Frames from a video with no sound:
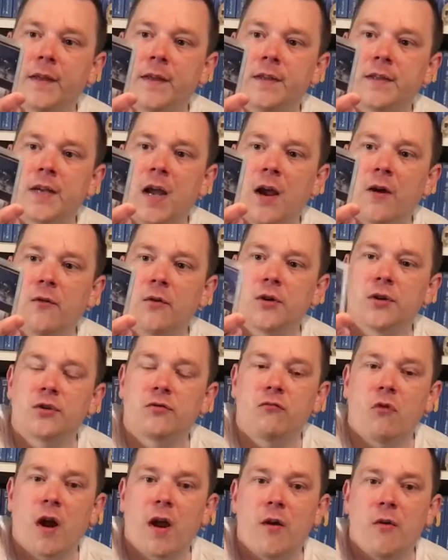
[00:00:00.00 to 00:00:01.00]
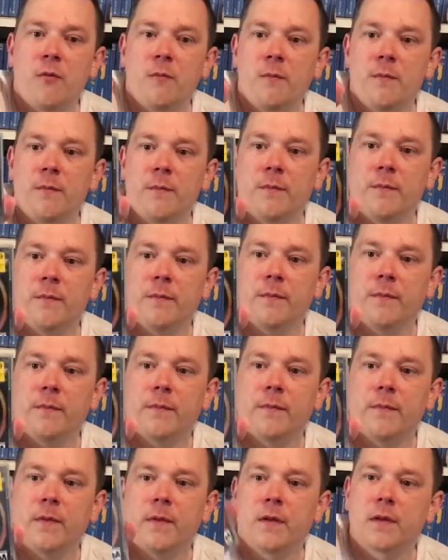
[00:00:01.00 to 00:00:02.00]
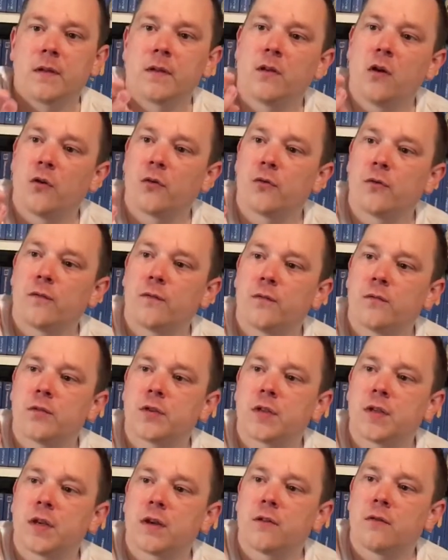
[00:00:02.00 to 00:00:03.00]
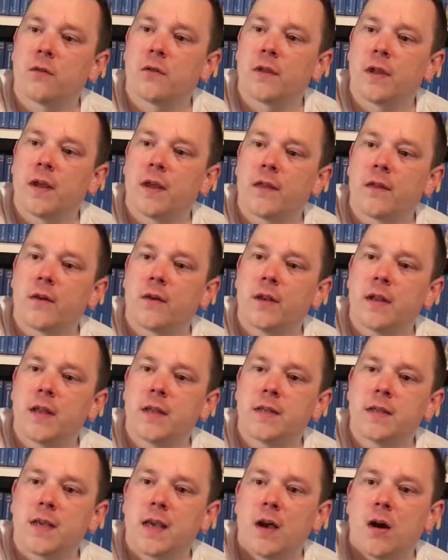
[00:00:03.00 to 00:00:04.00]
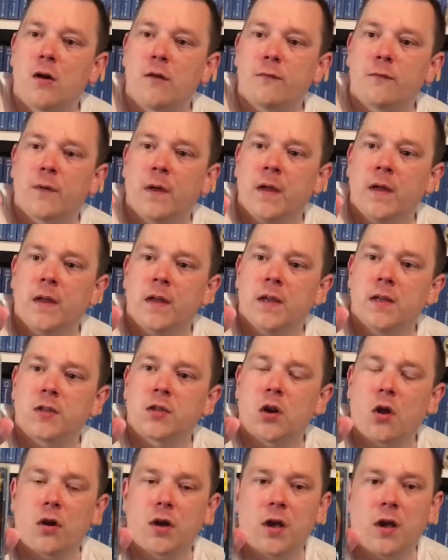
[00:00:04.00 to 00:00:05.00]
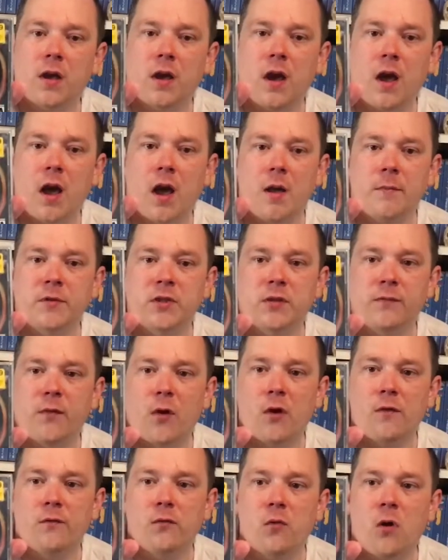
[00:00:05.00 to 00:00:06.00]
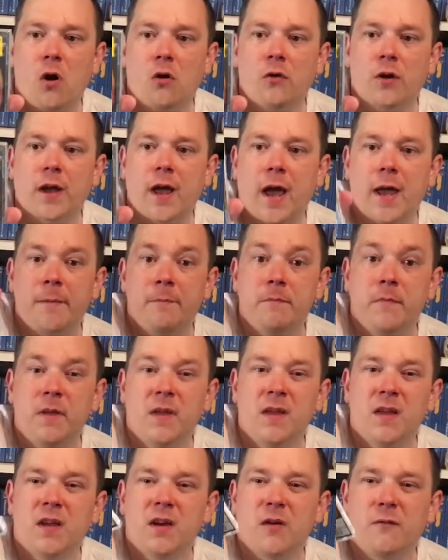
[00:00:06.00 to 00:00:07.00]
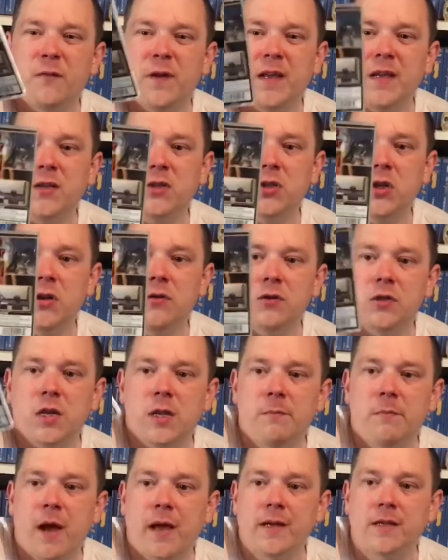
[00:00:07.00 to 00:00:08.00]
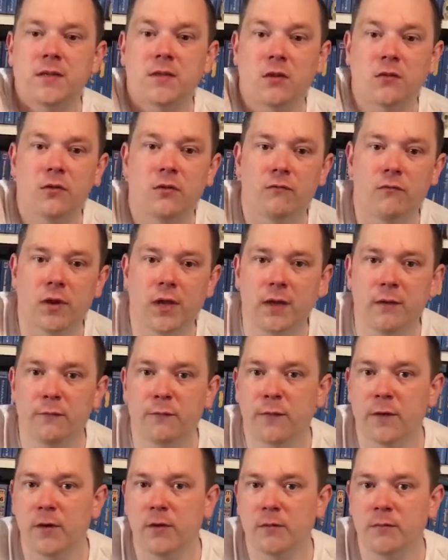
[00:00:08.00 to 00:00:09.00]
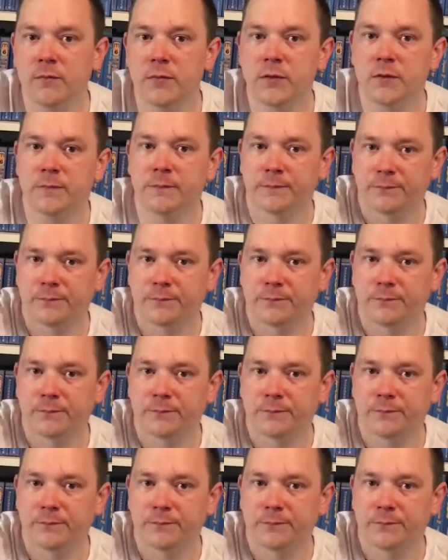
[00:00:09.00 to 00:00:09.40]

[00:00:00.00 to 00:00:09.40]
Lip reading: Terror's Realm. God awful sticker on there that I need to get off. It's like a survival horror game. I think it's loosely based on the Ring films.